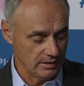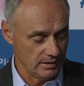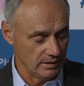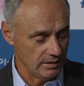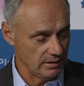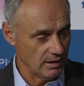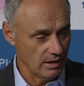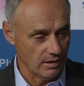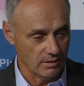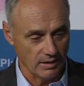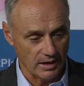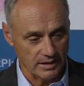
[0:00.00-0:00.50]
you
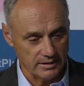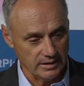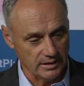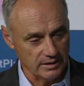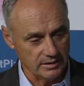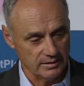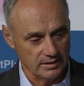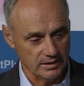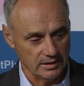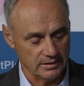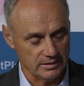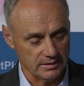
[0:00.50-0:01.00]
know, I
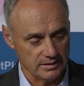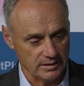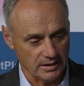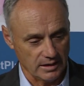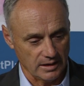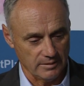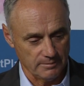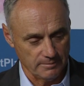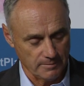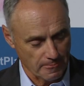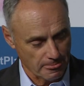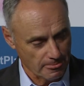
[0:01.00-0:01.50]
think that
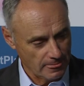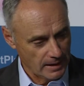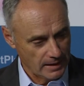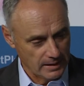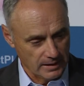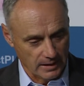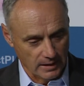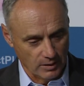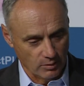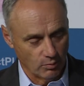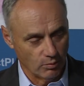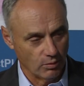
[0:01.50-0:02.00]
um,
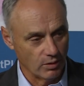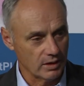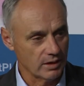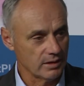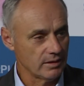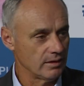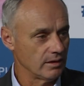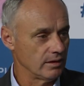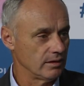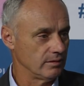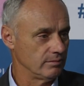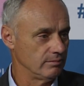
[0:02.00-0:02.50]
one of
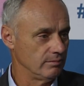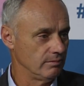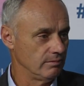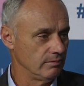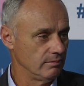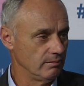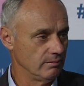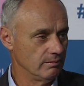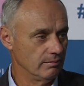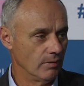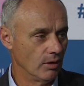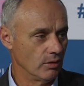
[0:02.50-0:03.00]
the
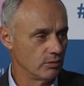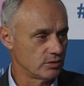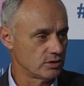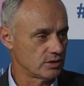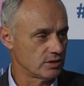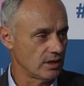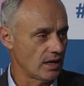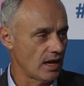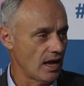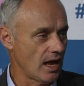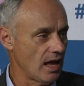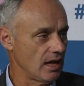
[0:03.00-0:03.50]

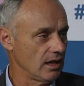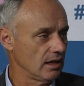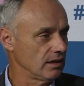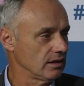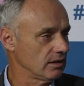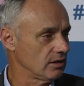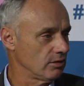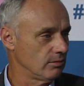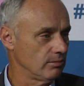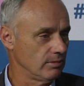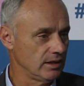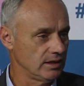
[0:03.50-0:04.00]
most
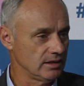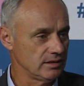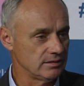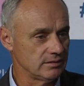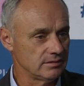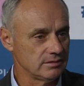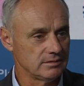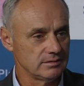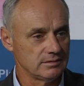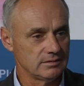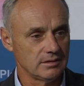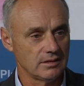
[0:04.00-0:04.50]
eloquent
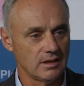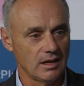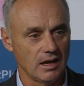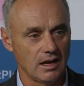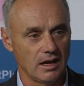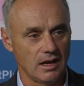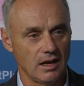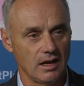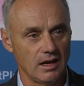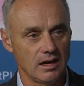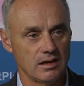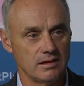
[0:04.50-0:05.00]

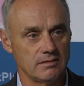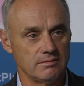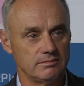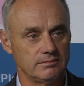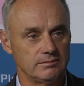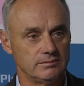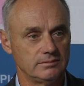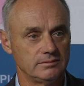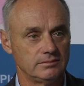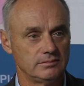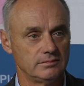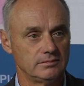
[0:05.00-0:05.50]
um,
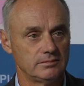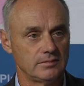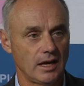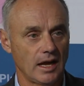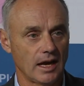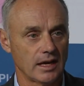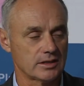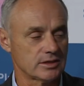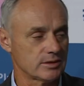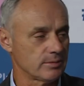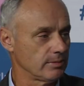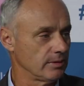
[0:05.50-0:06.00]

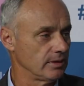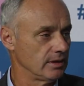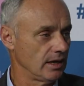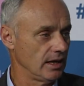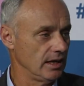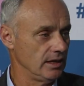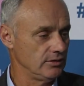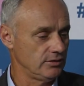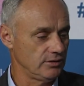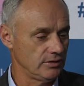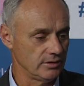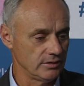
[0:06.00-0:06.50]

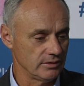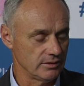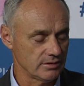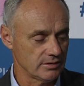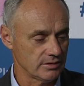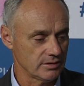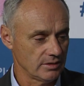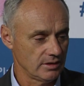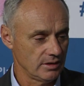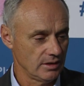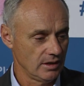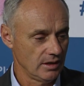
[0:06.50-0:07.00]

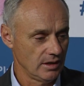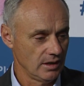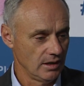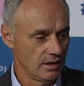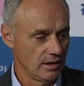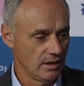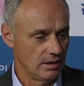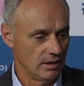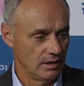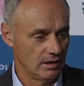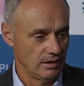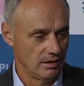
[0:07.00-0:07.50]
explanations
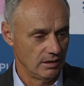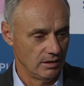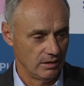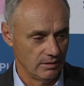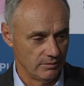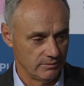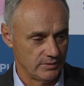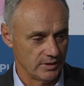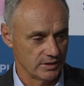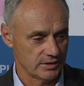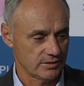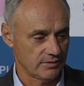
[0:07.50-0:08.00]
uh,
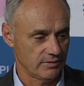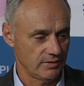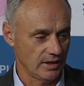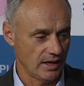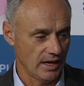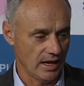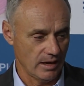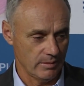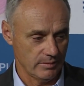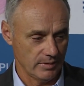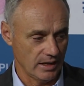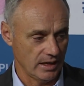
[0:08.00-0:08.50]
of this
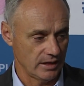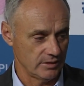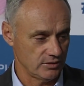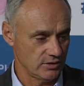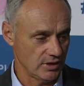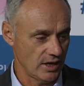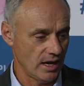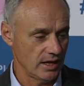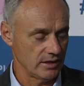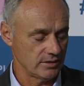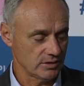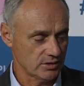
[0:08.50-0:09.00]
phenomenon,
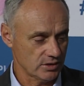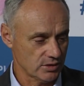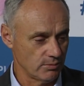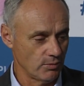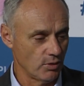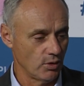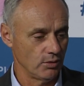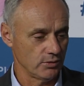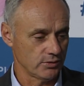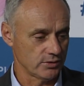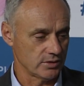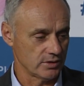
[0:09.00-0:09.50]
John
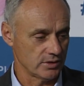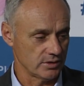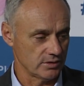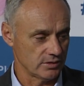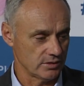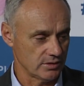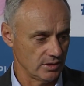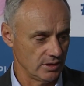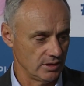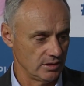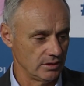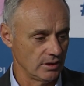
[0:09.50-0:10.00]

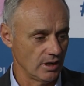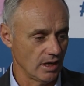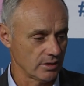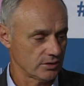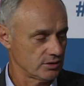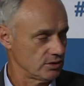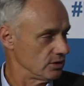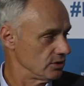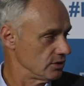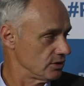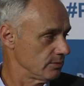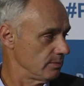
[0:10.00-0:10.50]
Smoltz's
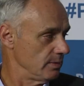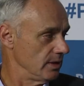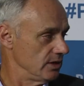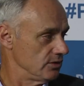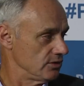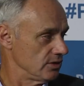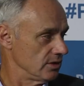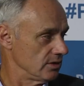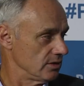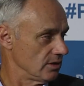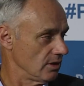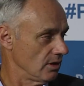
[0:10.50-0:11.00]
induction speech
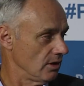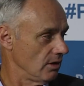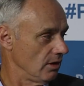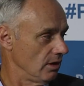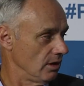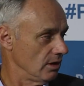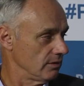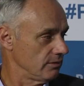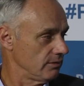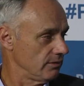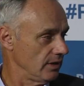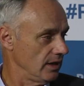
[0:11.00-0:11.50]
into the
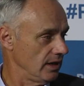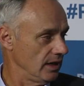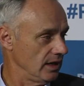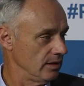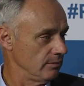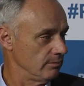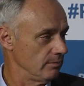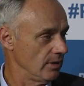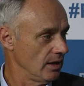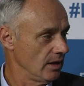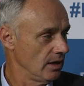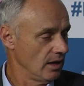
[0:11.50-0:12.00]
Hall of
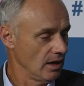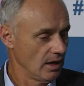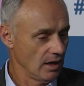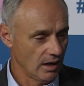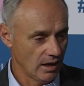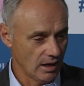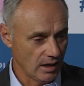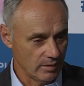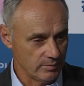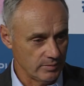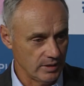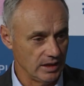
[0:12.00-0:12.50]
Fame,
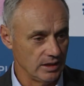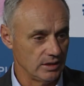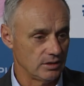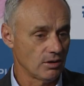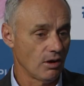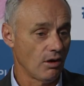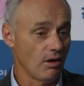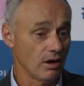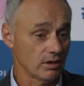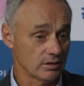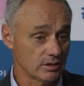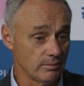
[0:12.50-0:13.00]
um, he
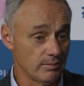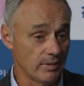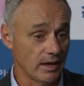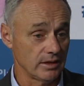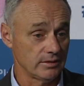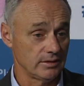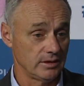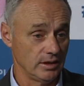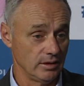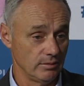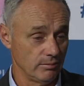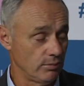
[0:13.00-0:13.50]
talked about
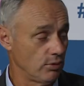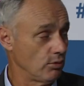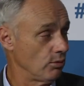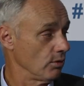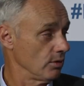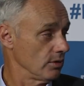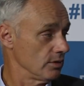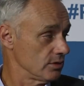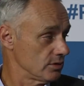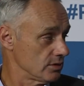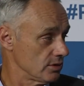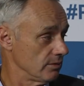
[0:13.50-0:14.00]
the
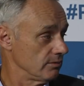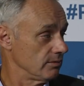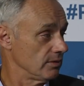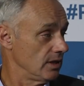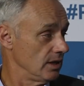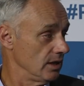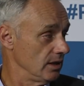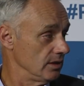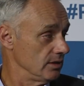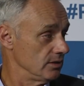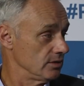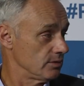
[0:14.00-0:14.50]
importance of
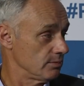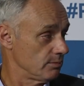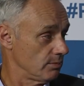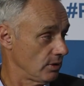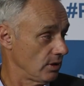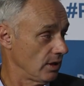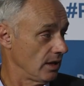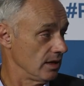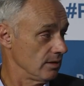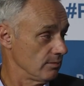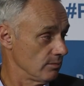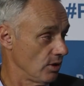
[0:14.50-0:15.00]
kids
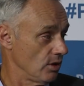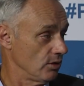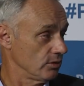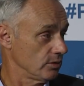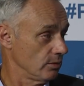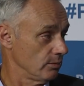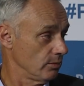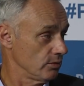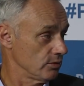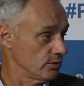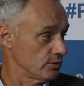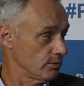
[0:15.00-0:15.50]
playing
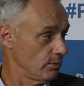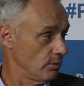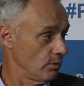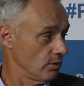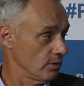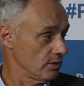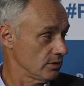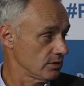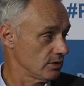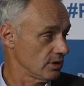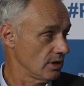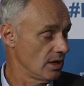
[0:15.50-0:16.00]
multiple
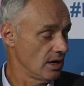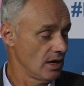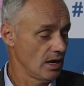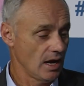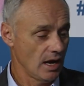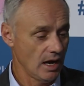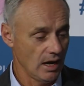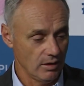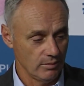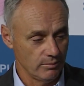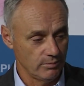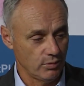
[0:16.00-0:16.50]
sports,
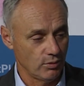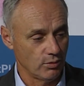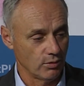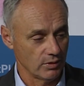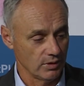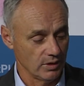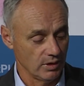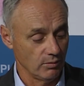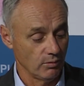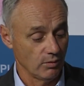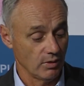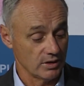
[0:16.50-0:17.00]
how
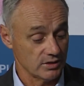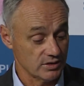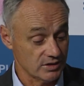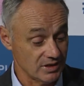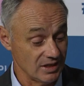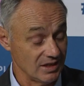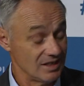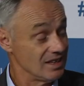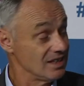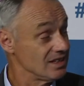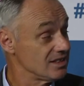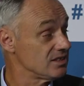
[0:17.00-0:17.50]
important it was to
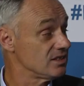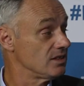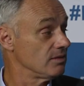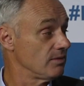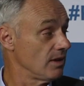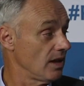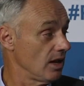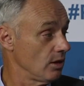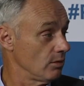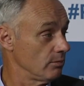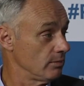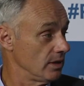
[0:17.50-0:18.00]
his
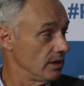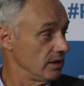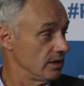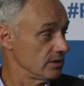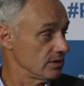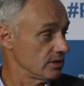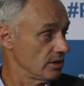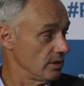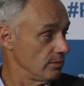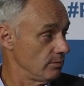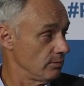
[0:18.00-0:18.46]
development as a